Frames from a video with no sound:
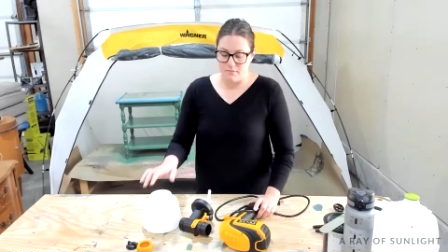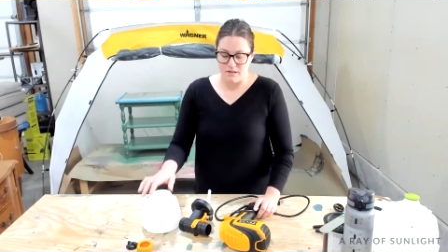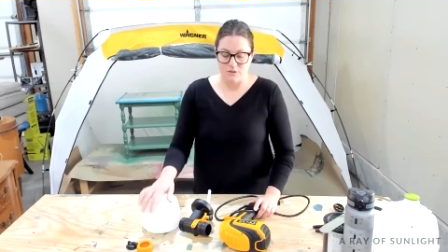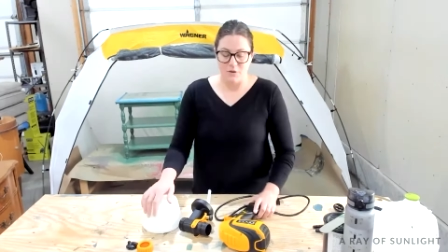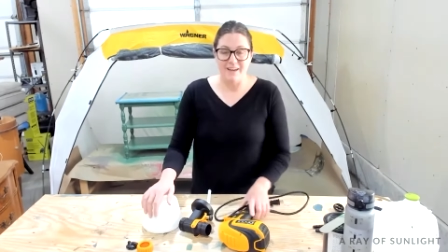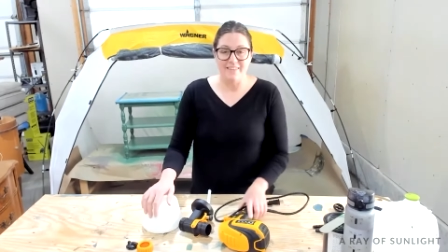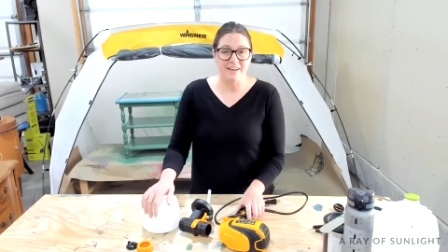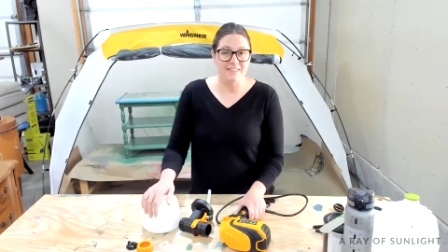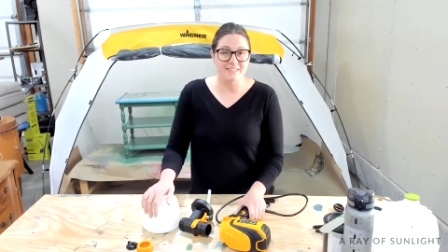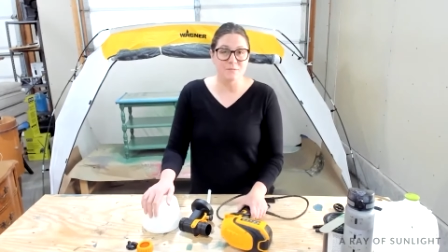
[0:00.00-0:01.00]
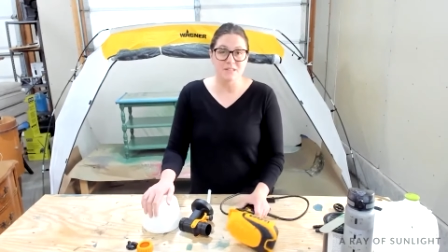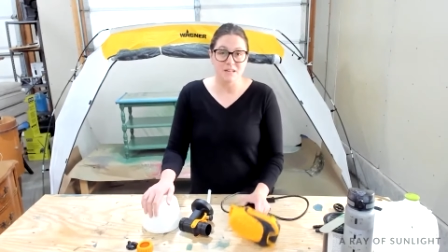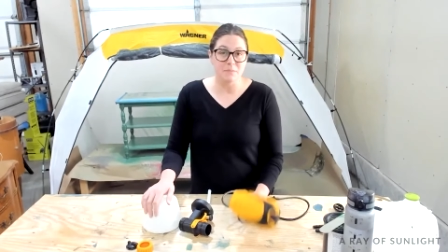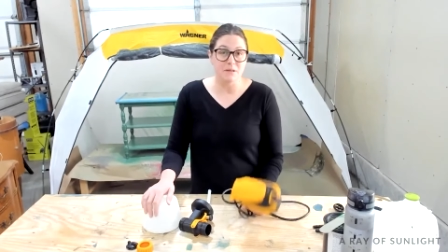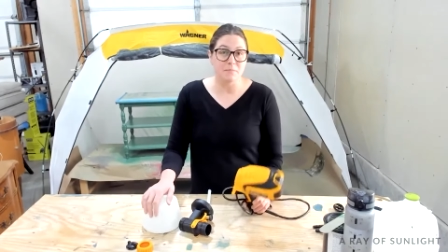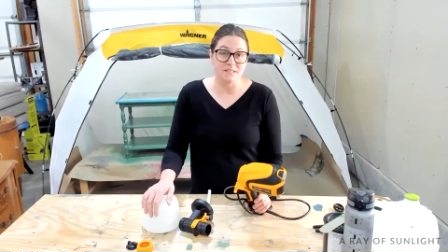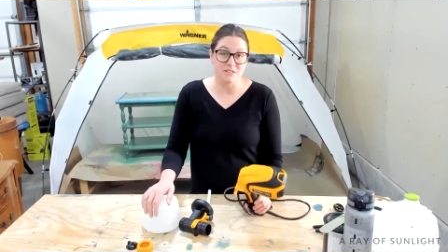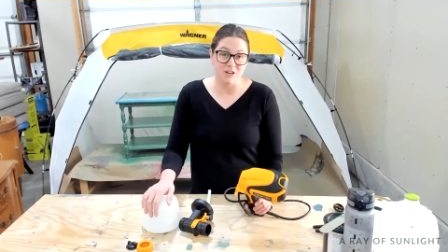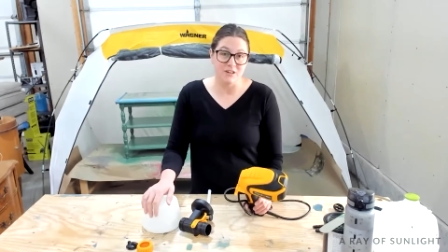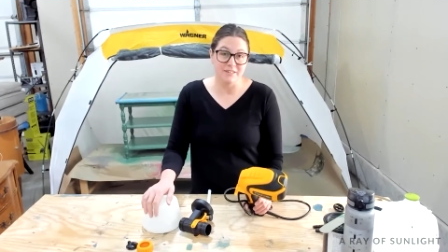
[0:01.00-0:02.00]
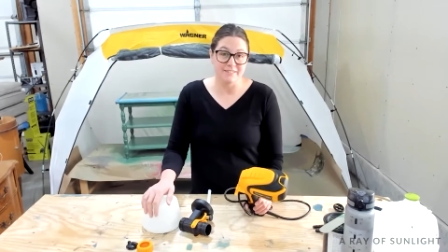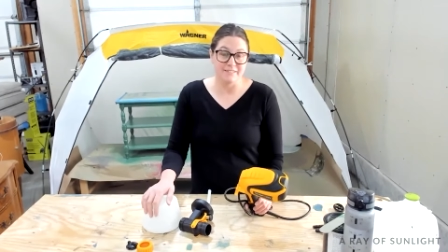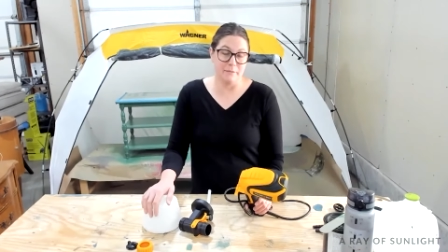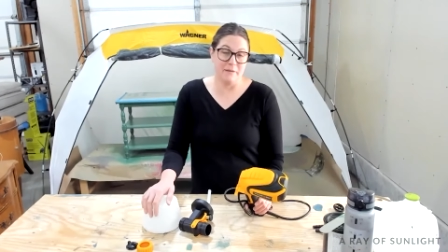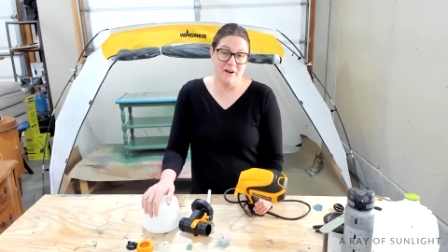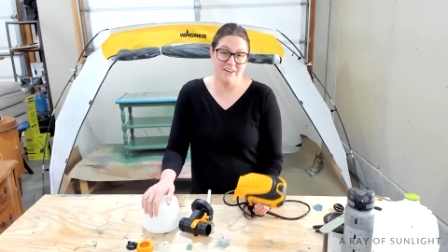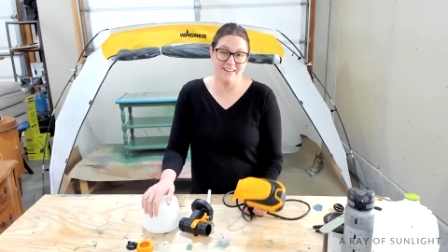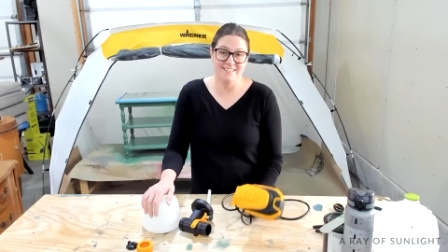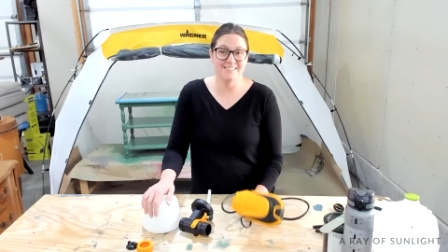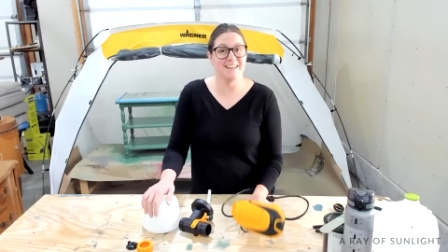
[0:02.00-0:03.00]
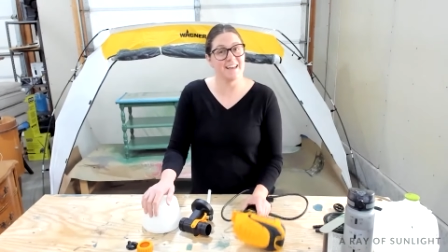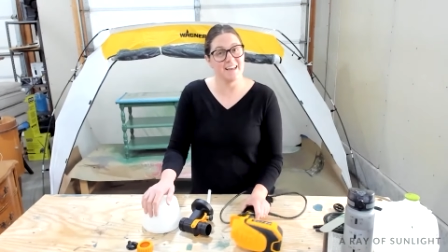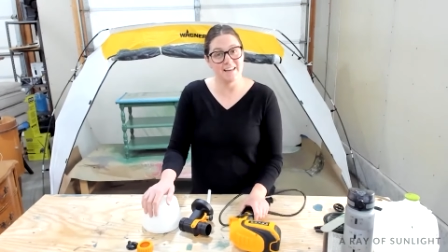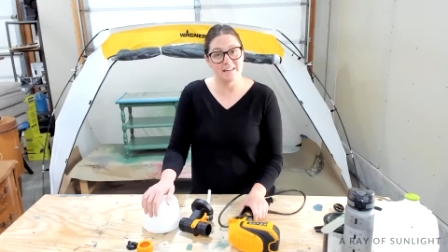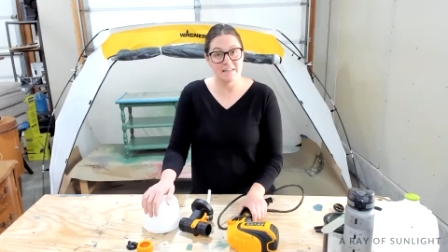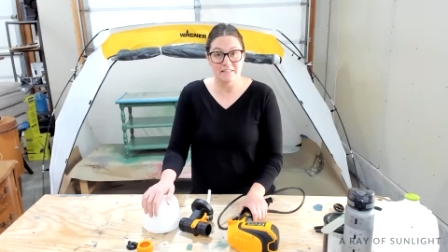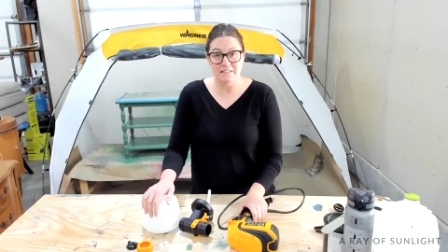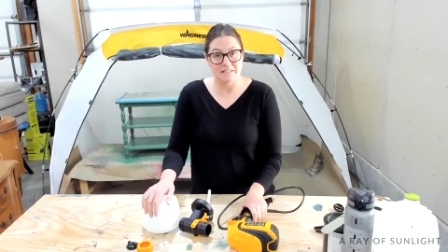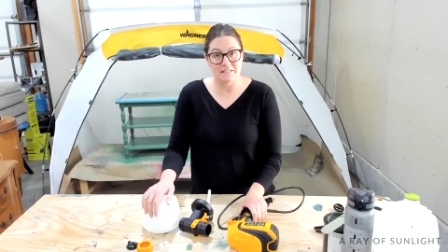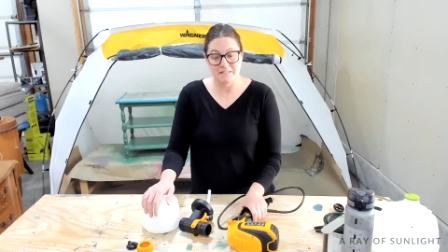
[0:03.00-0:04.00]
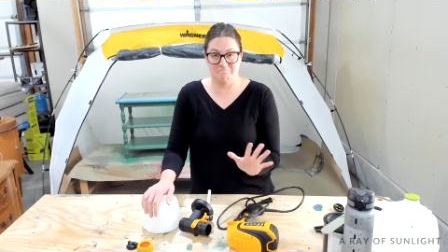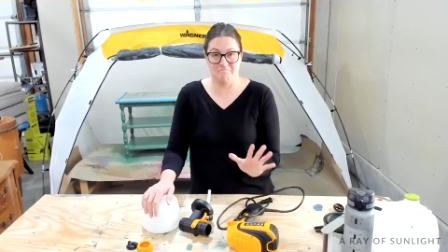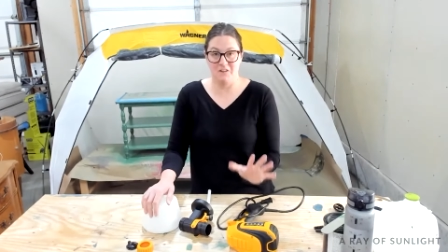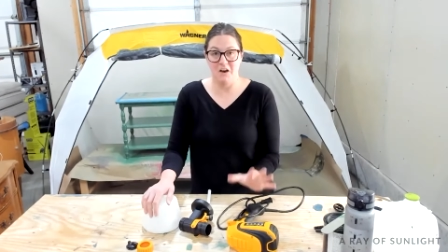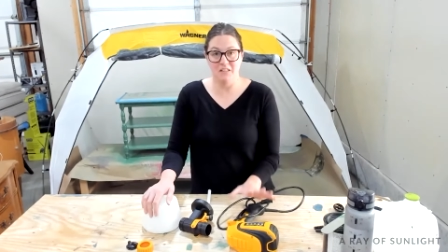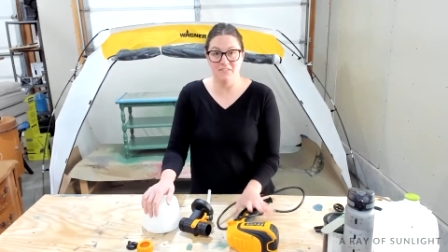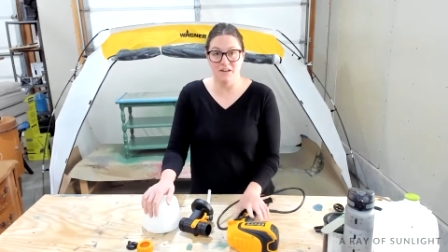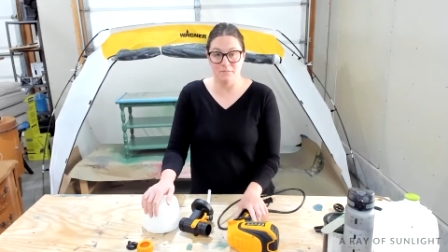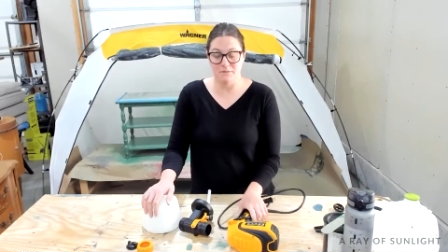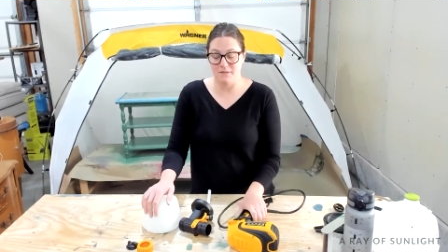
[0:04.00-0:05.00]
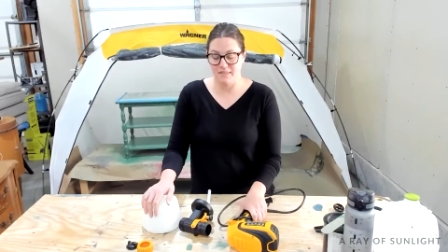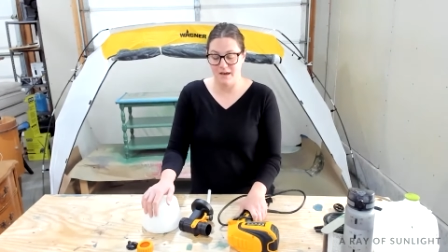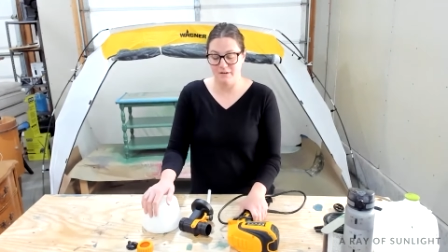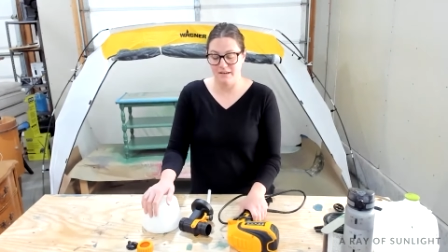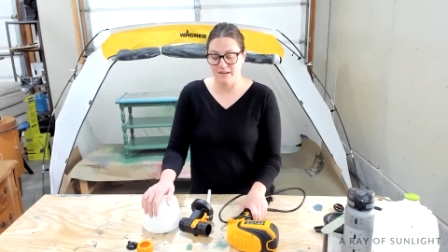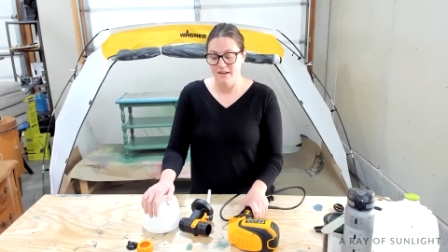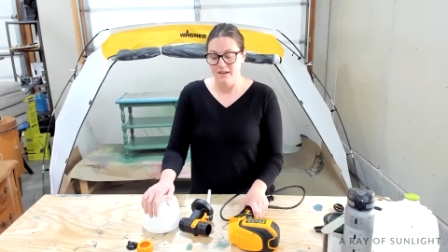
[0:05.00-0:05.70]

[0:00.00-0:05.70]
And so I thought this was gonna be a piece of junk, to be honest, and it's not living up to be that way.